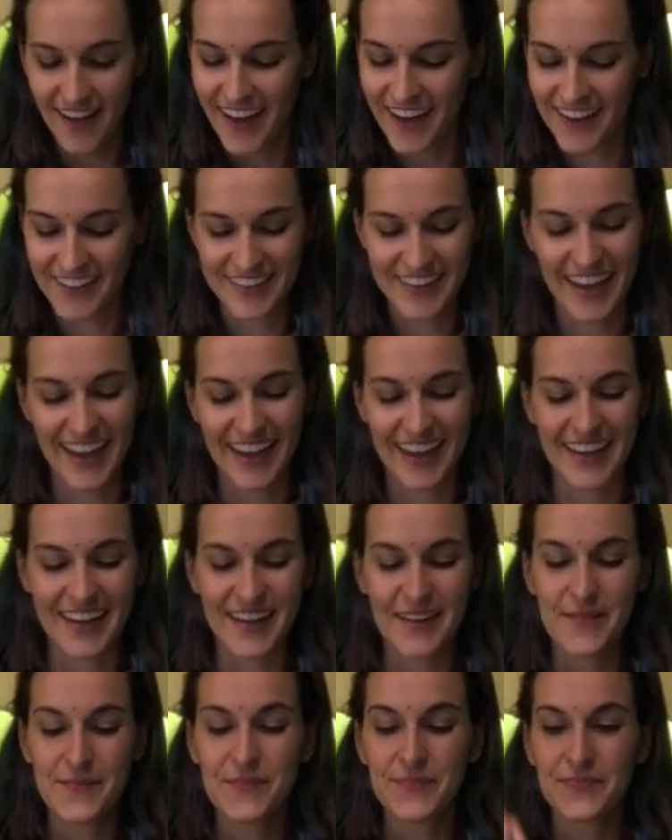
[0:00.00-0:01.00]
Okay,
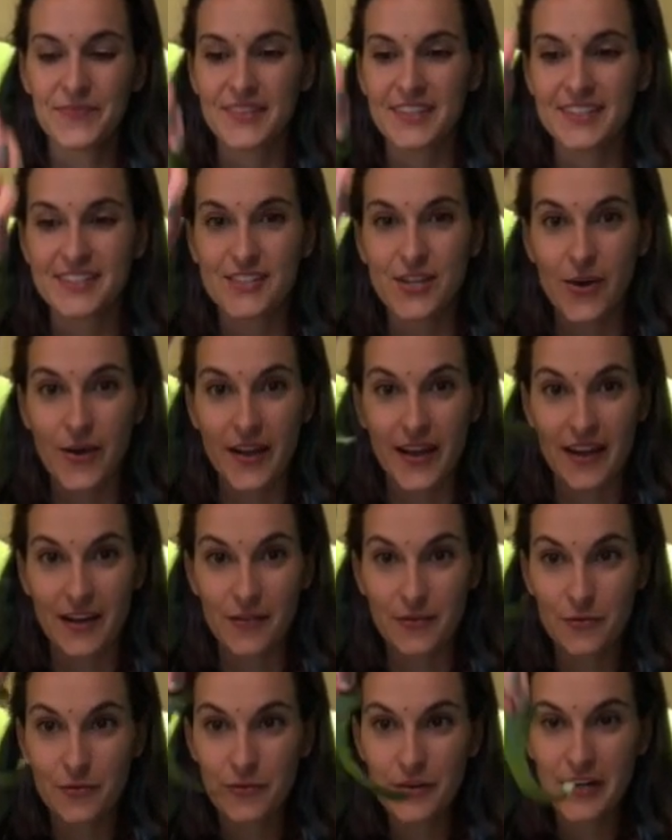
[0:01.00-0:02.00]
so I got
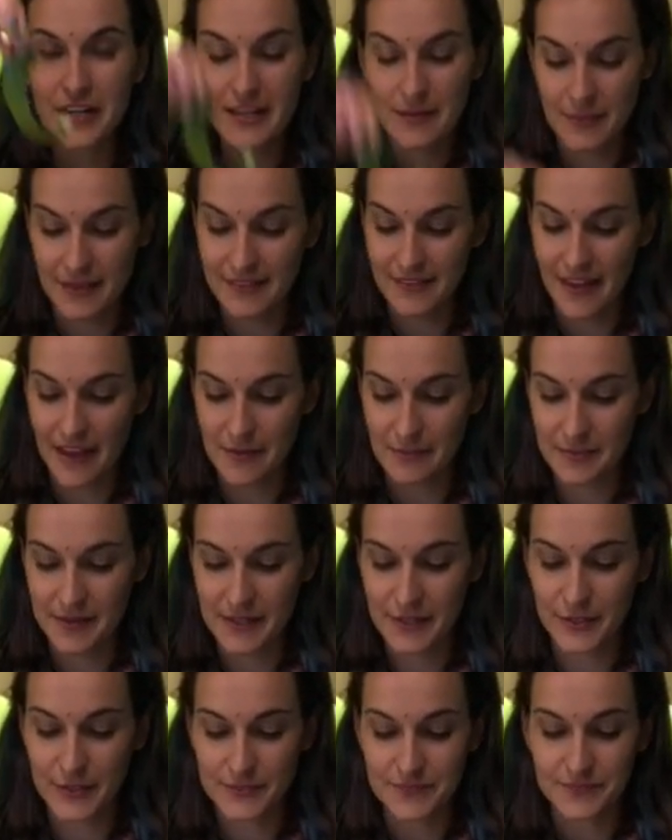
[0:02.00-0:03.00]
a really big lime
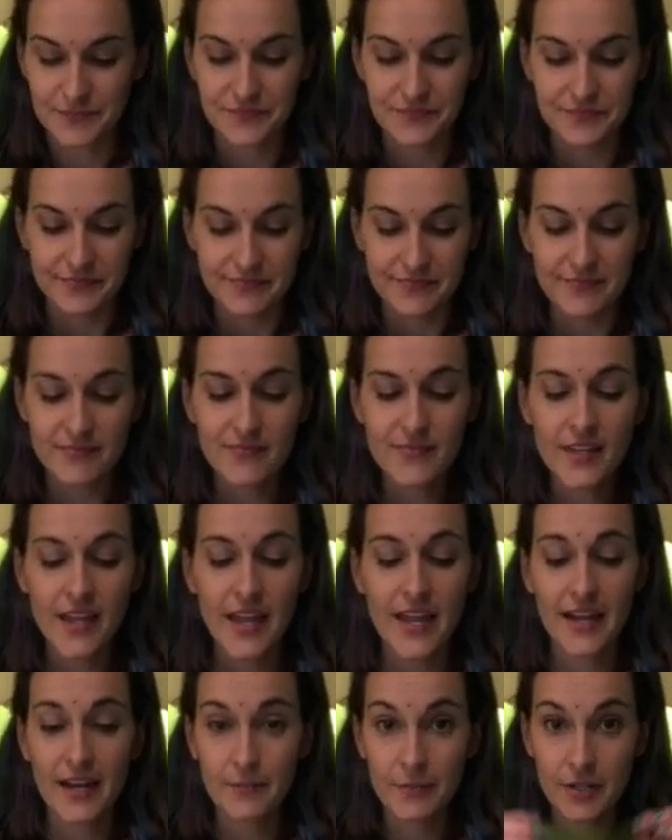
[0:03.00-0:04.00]
peel,
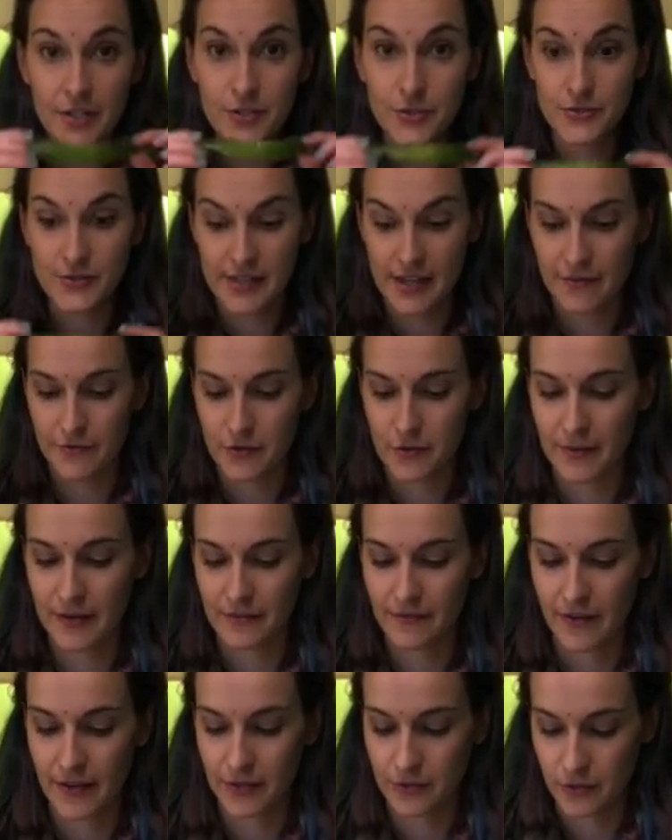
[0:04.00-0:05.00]
and I'm going to use that for my
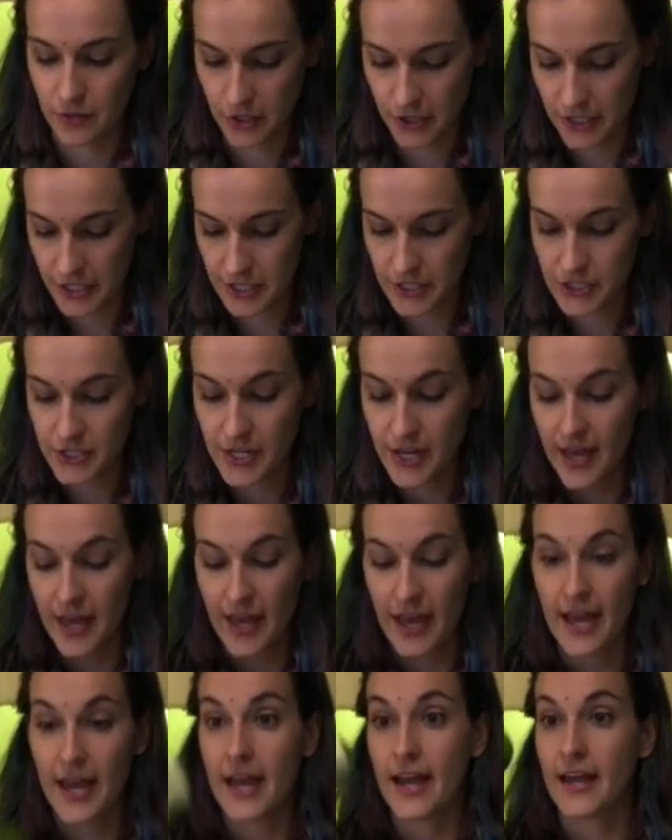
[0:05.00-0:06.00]
final garnish.
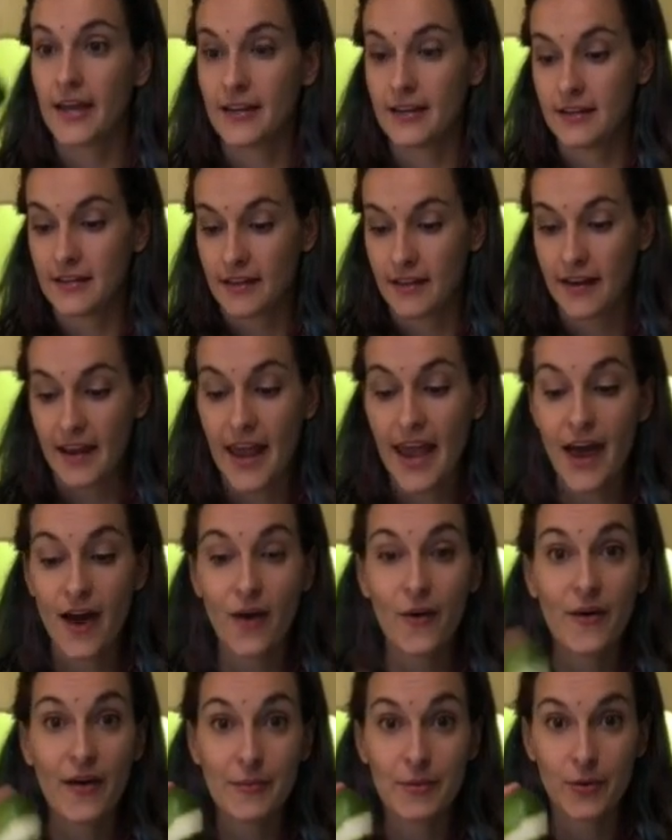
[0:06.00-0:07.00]
And
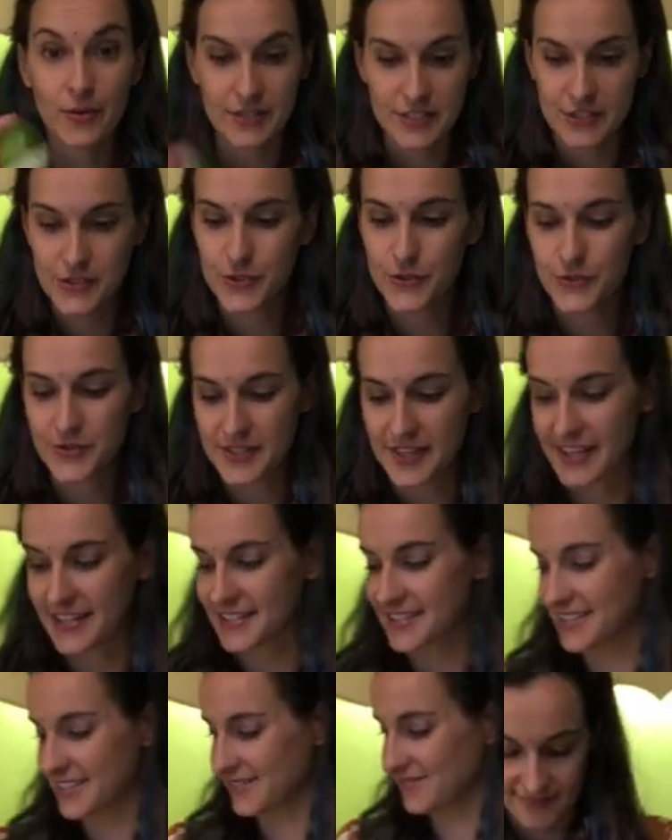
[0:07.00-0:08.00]
now I'm going to juice this.